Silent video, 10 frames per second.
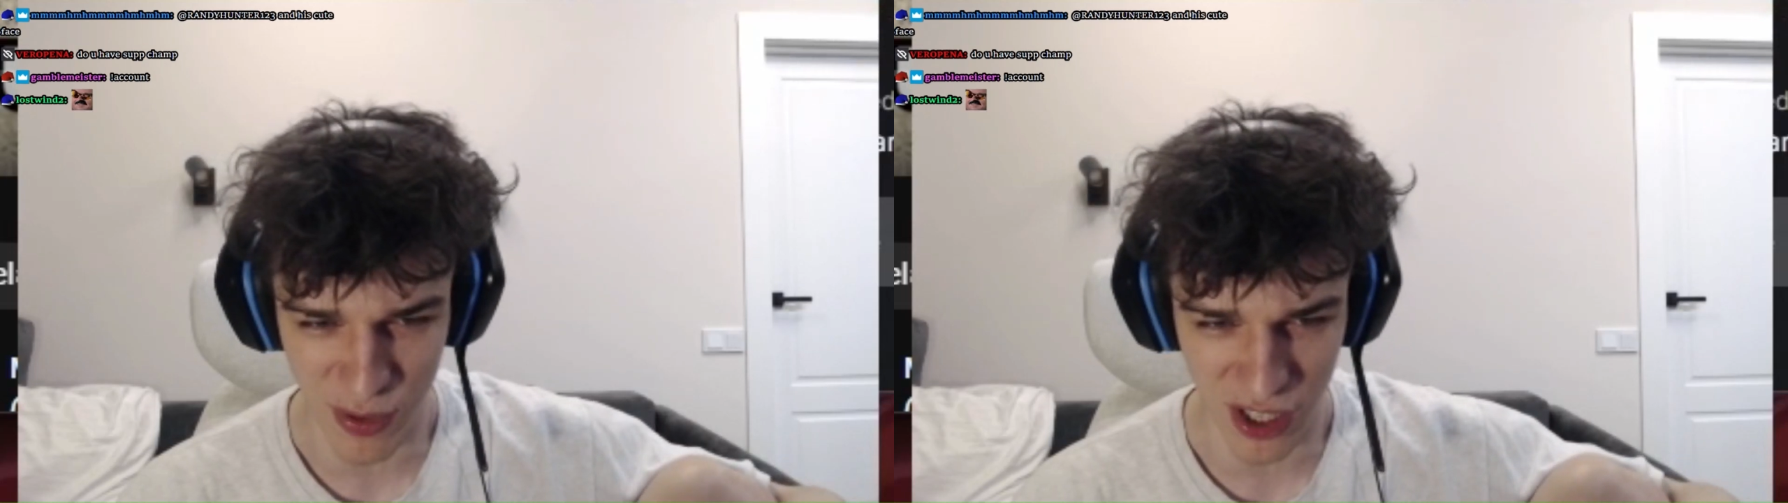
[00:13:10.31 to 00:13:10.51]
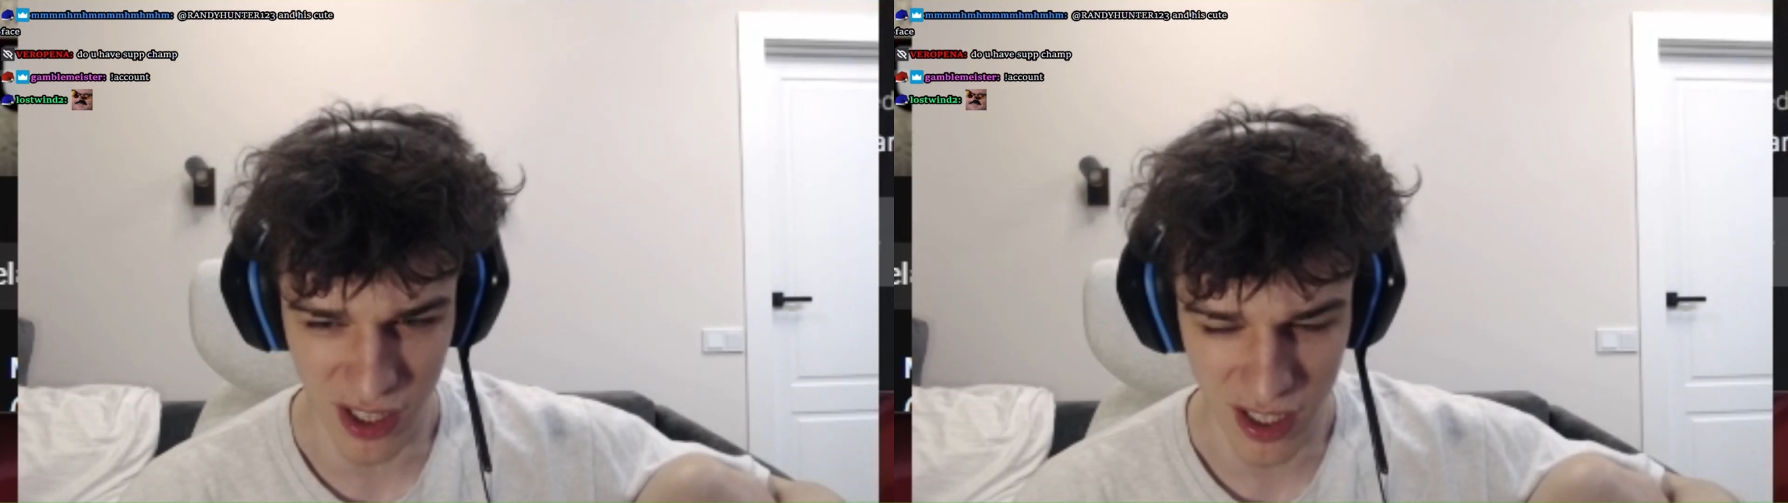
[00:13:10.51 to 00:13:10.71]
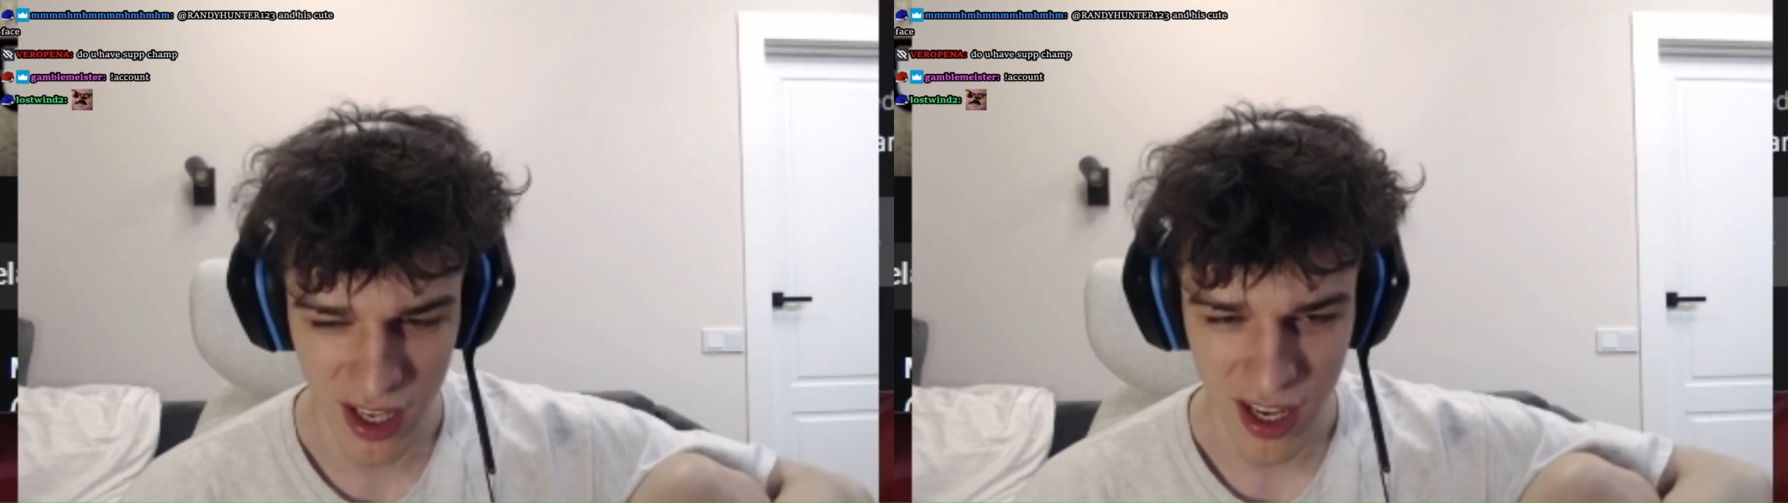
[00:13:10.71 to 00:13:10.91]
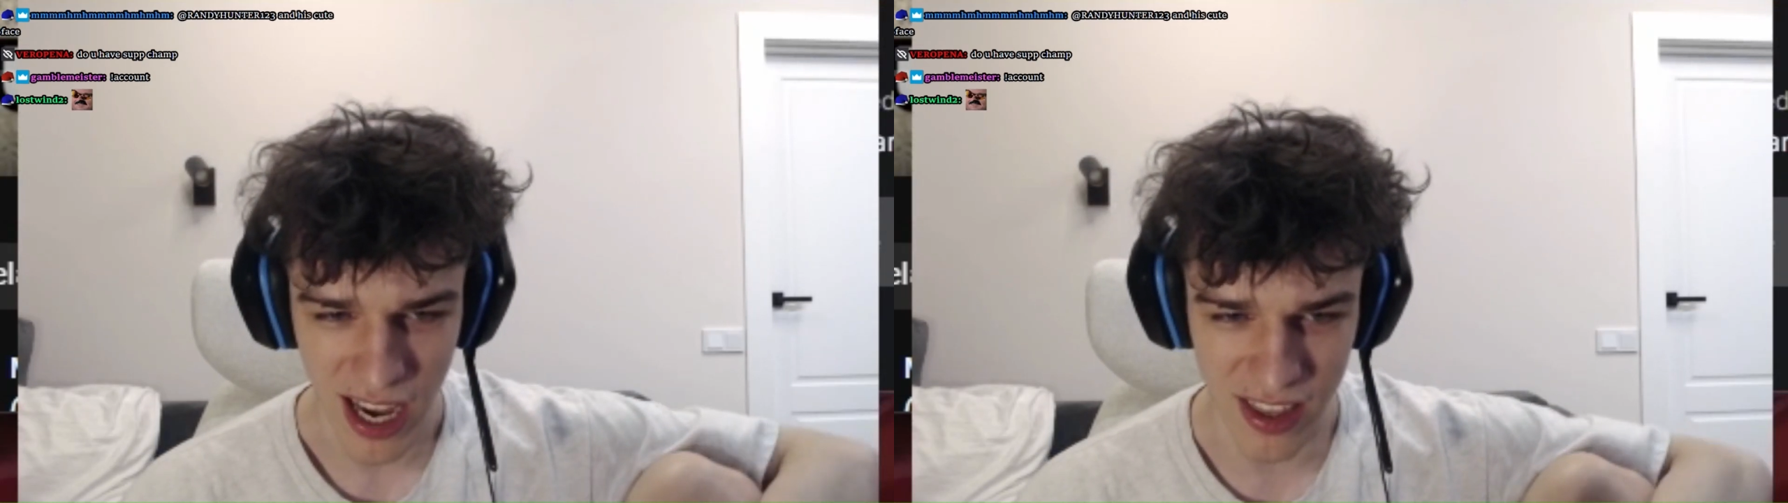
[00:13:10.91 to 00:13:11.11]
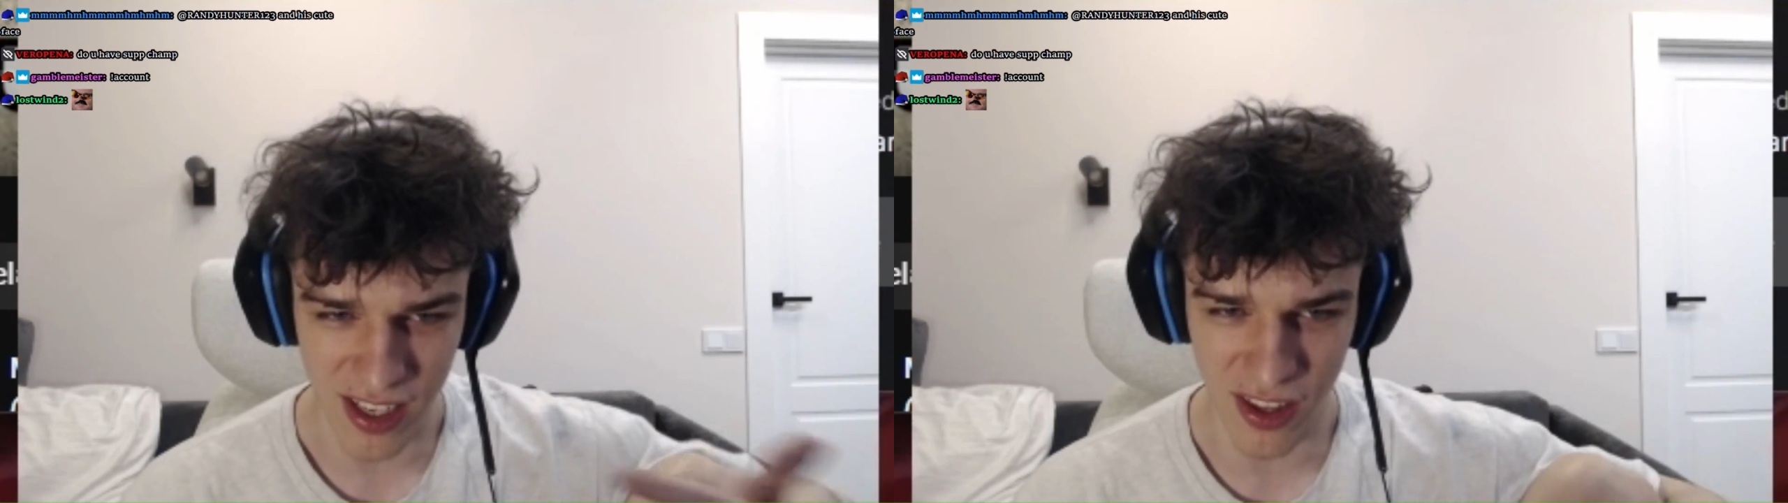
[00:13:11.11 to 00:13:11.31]
girl.
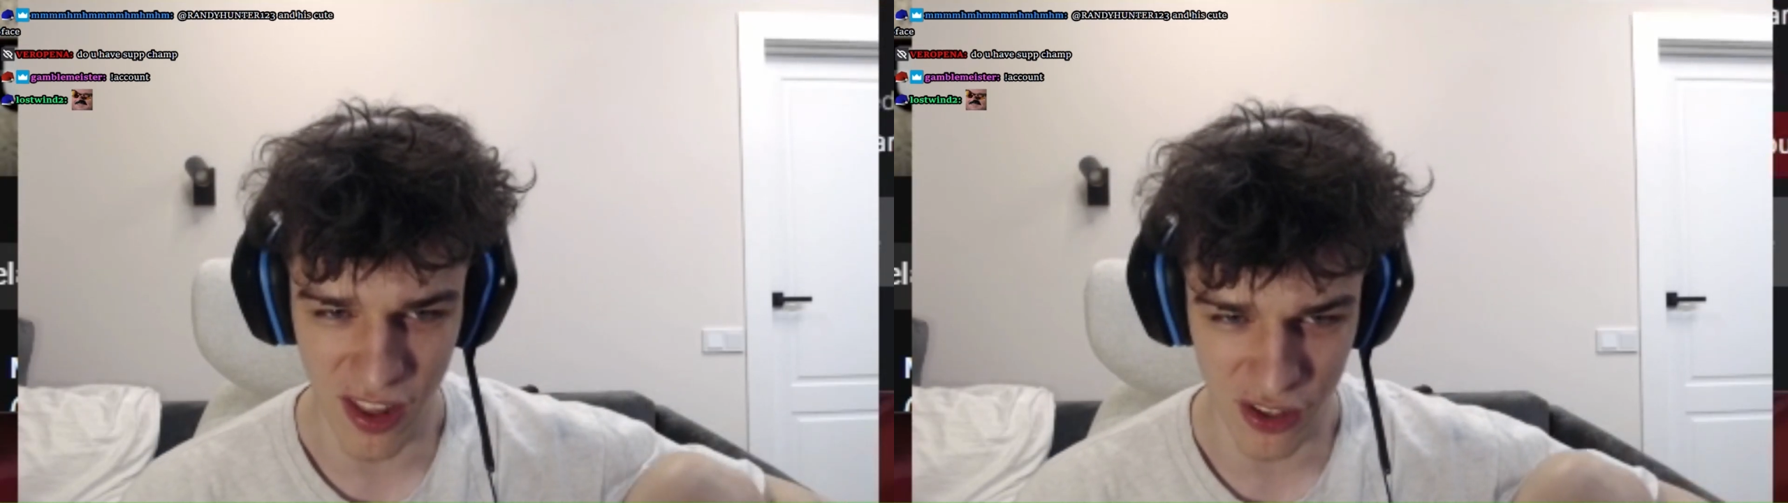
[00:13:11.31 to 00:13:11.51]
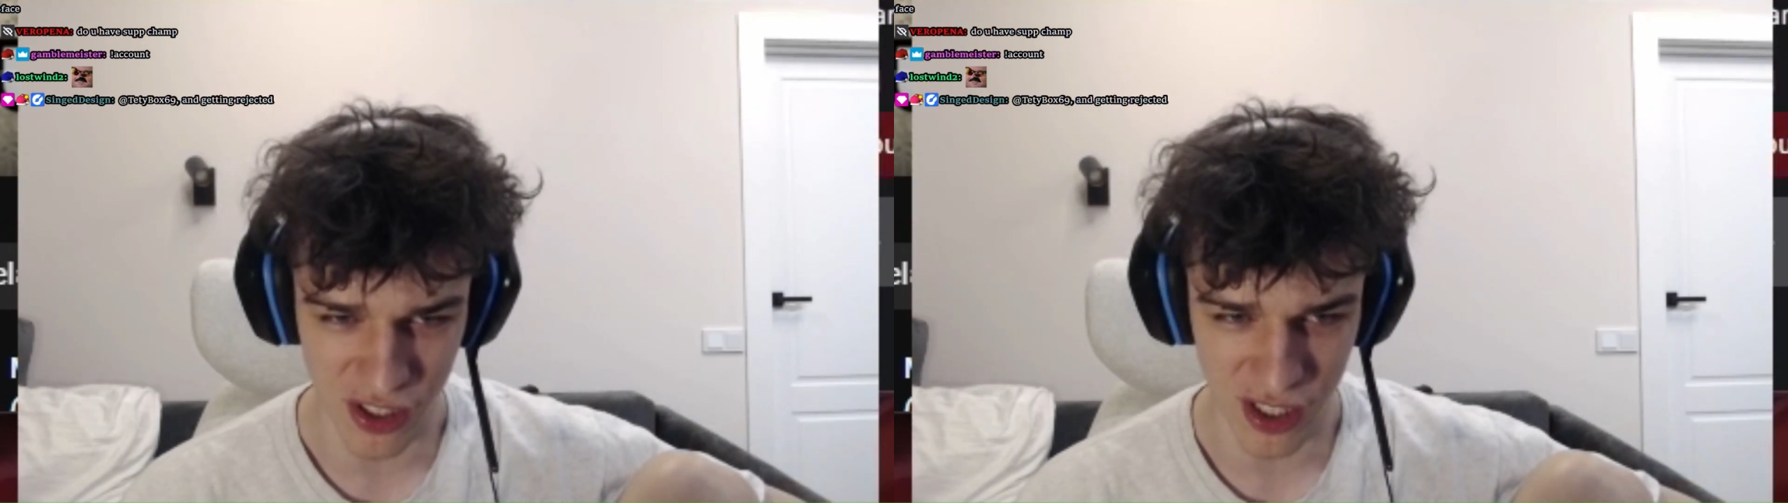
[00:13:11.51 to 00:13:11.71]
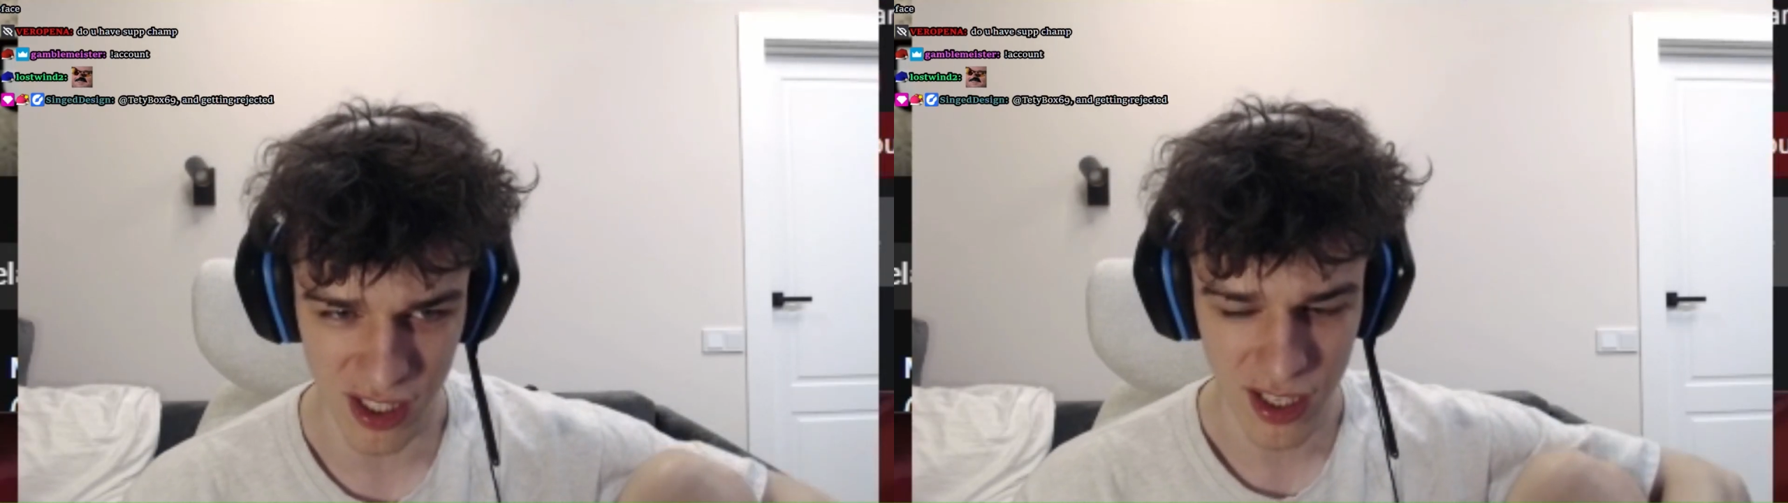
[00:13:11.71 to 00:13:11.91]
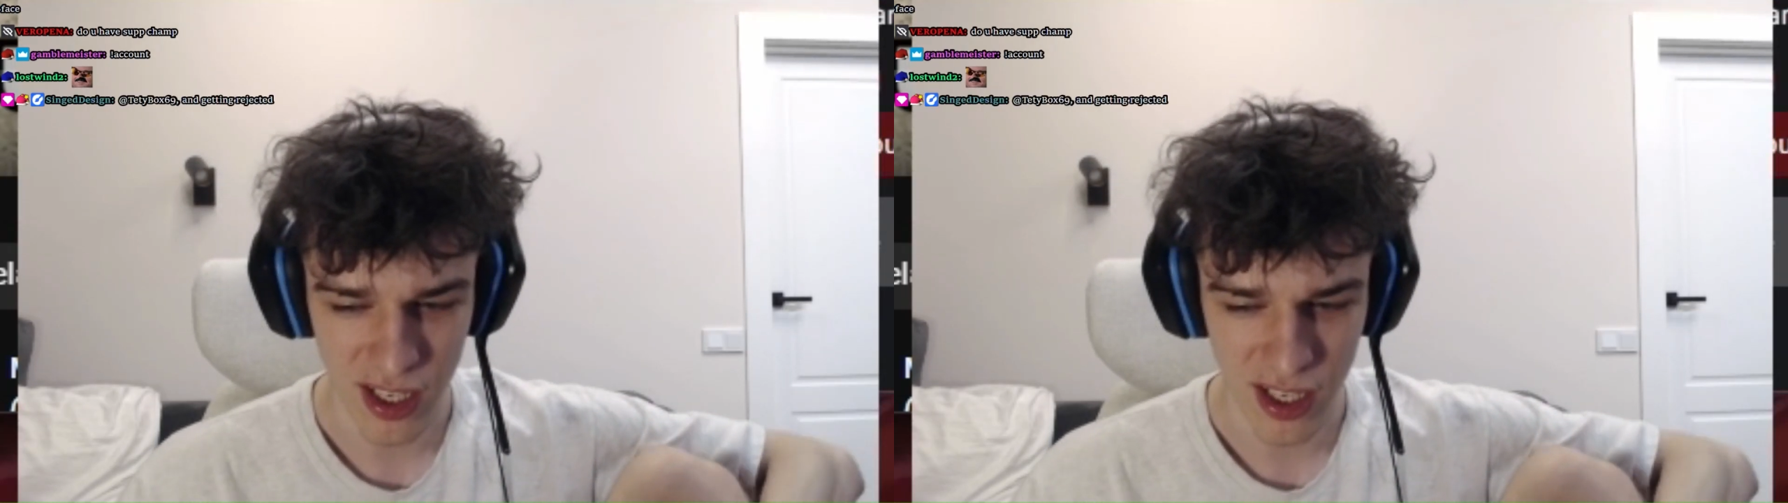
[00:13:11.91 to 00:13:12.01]
And then another girl.